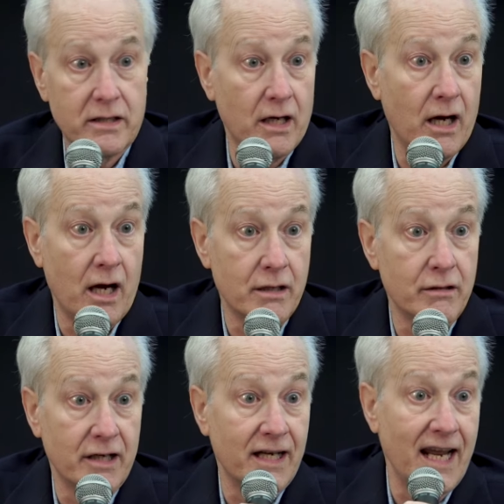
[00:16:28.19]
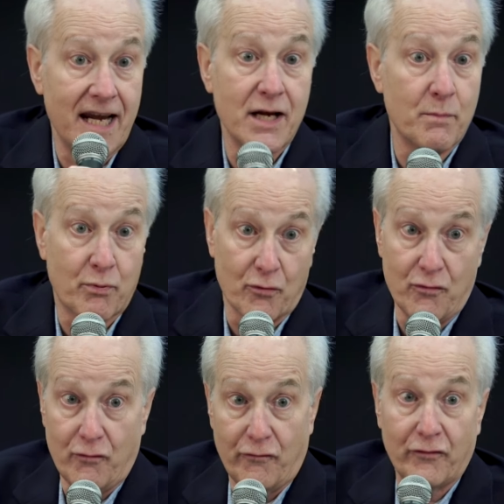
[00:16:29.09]
to 180
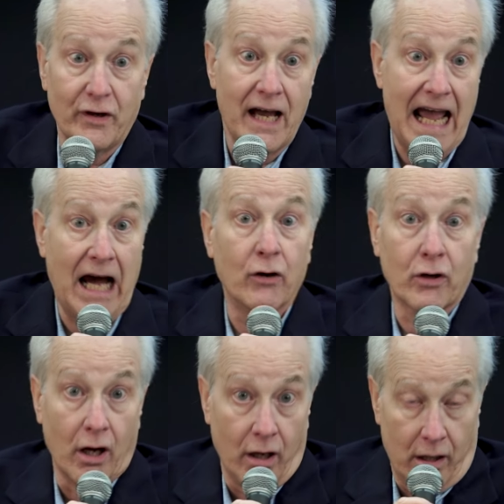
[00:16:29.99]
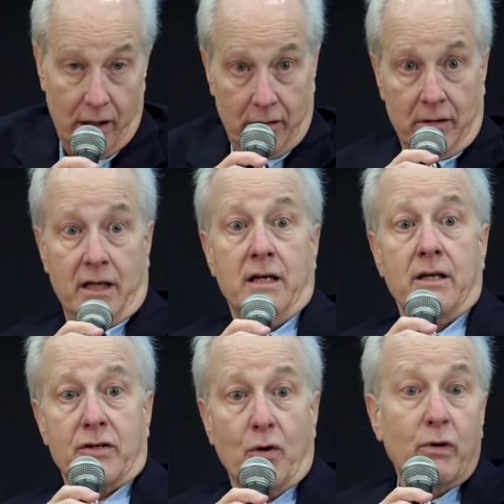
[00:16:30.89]
proof alcohol.
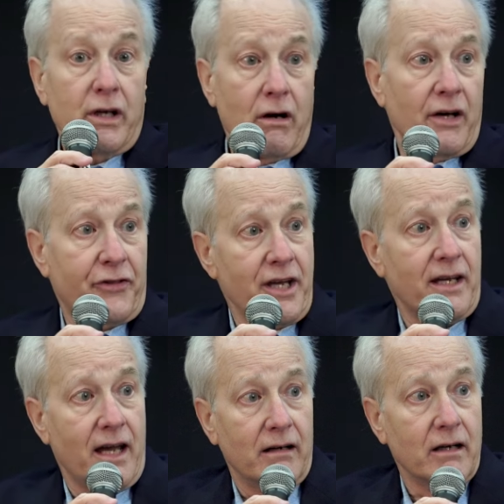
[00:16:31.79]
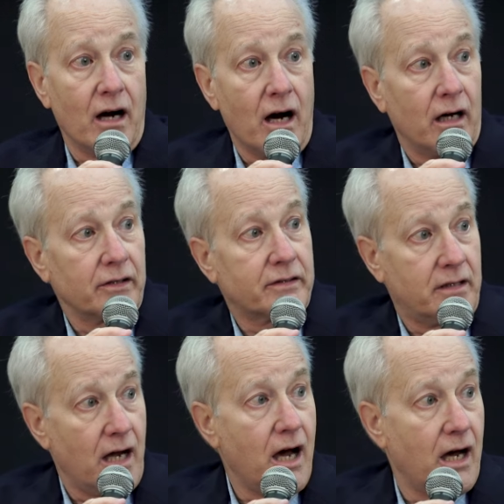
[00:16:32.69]
So what do you all think alcohol
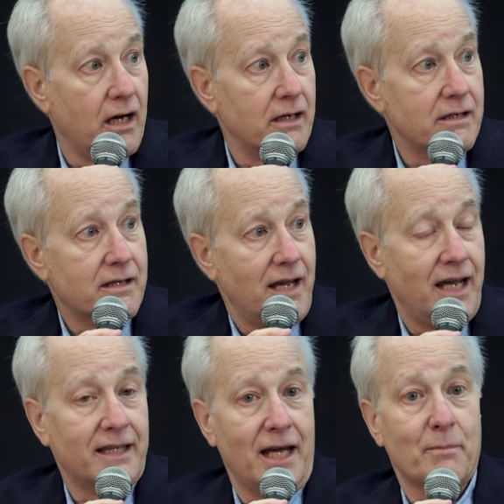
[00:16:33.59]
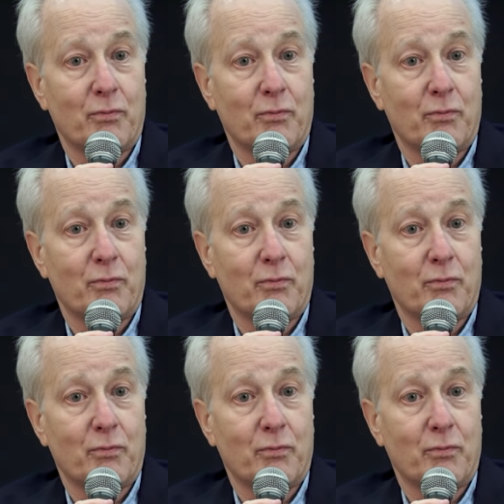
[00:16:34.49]
does at that